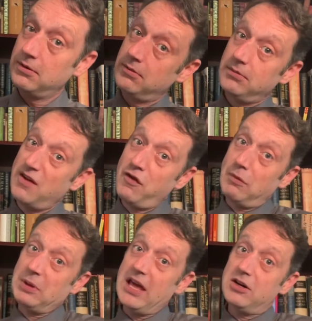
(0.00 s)
Have you ever
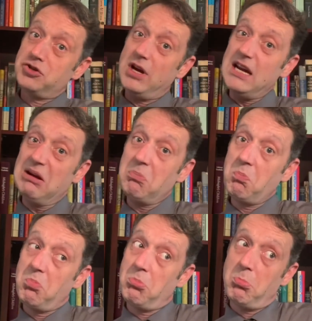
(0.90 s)
planted a tree?
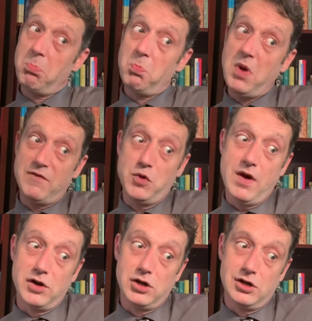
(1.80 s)
Have you
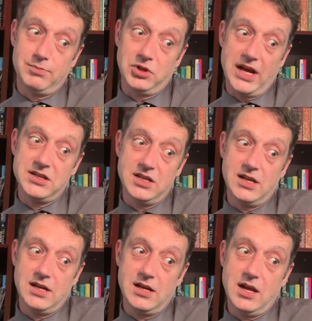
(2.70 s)
ever
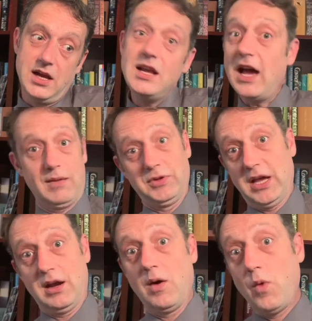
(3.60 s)
planted any kind of
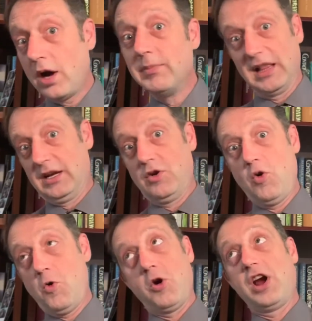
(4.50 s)
plant, a watermelon
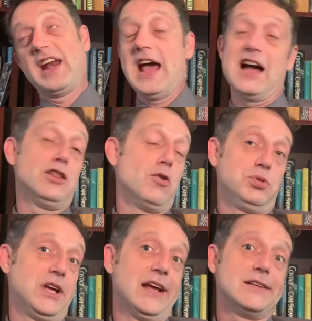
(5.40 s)
or an aloe
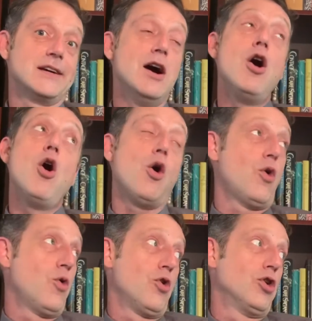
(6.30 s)
plant
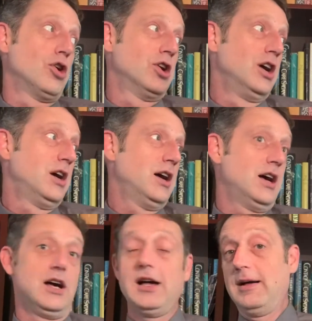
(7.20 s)
or
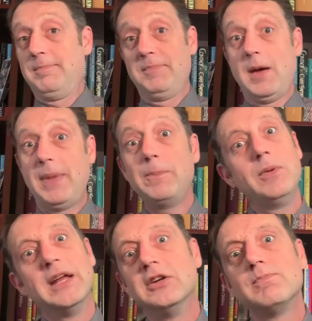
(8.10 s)
a
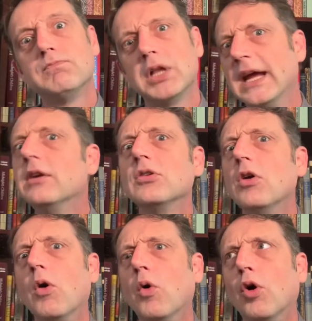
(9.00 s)
peppermint plant
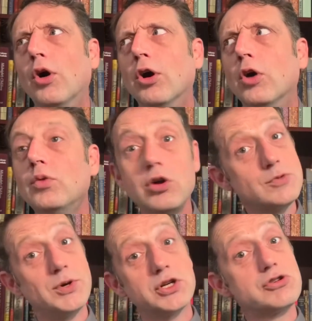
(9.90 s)
or a rose bush